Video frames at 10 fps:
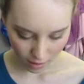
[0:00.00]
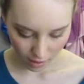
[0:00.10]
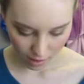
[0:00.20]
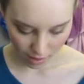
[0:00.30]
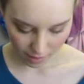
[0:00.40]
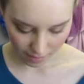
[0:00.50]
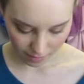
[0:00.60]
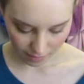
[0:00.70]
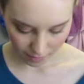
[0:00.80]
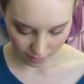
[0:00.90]

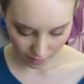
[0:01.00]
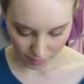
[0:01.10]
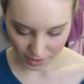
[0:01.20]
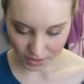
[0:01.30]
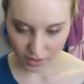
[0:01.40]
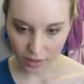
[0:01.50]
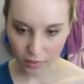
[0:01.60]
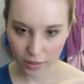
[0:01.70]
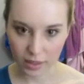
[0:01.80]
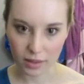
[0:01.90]
I'm going to
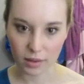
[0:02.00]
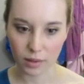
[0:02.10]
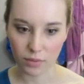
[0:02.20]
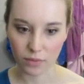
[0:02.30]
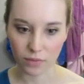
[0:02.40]
start with